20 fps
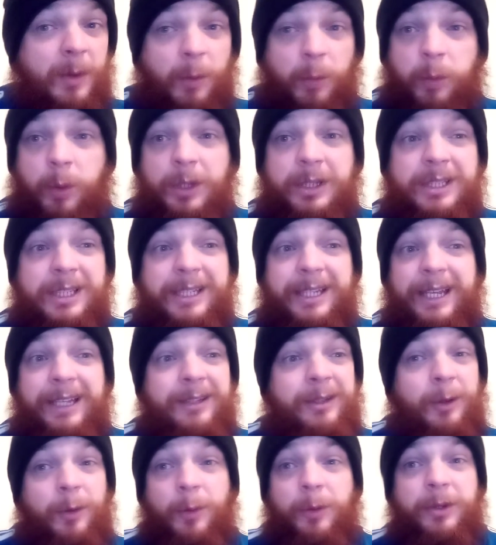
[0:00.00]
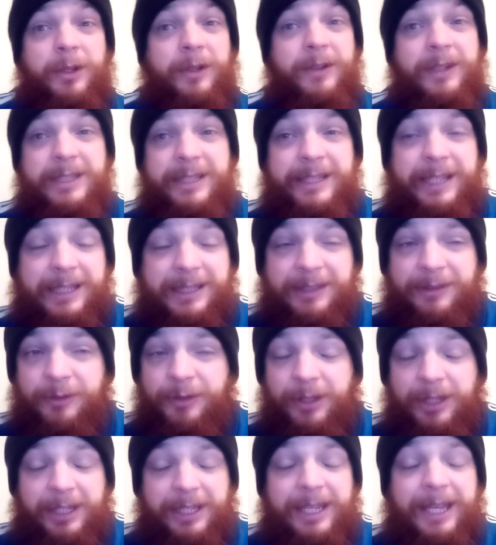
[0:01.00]
Once again, the only reason this is
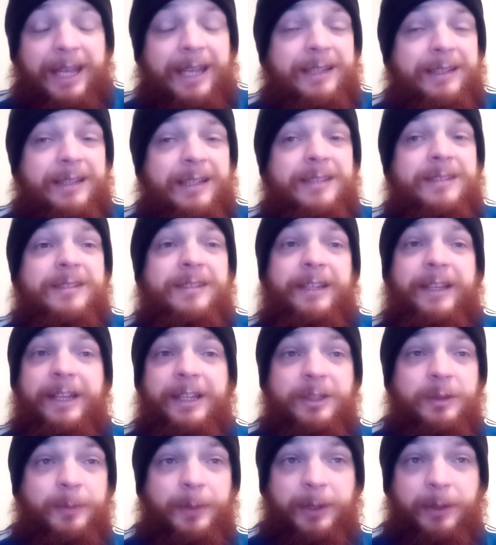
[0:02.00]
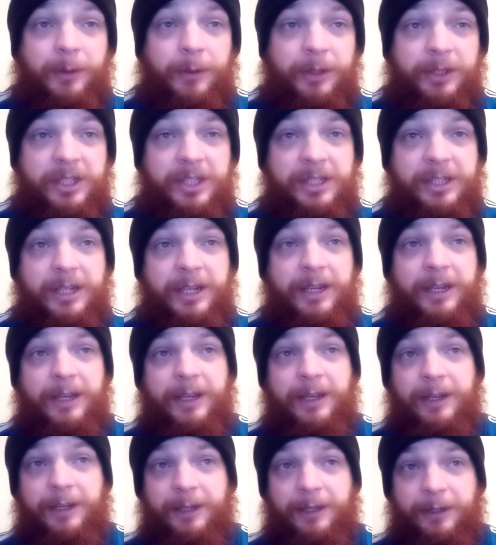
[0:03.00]
really getting this is because
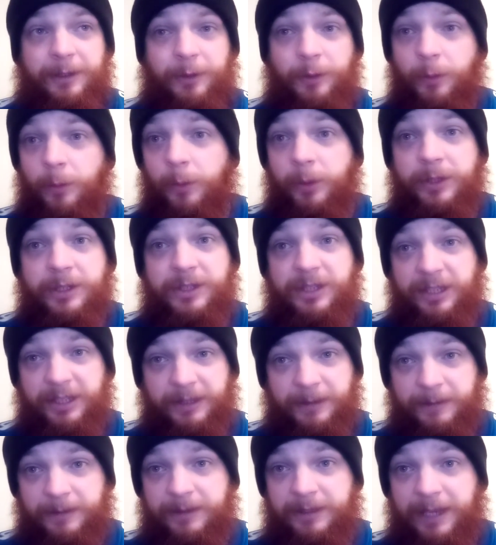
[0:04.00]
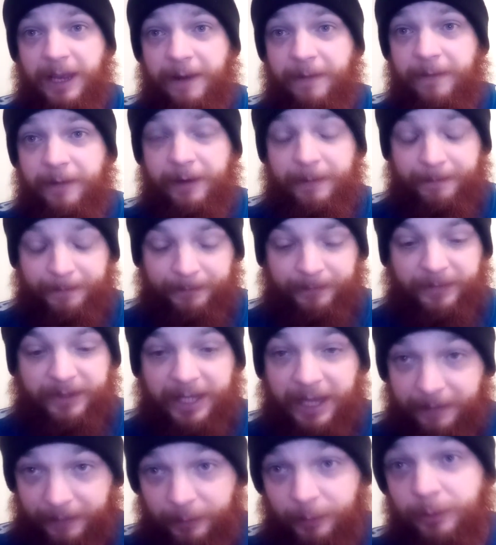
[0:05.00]
the Owens and Kevin
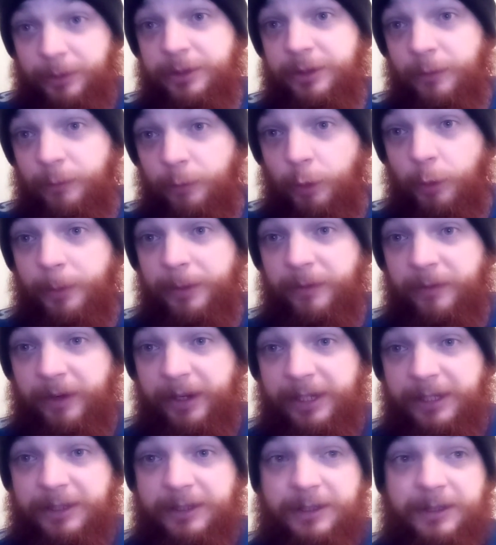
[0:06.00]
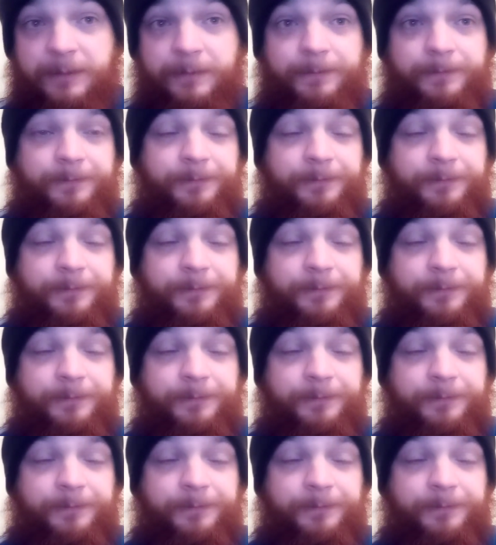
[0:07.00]
Owens and Roman Reigns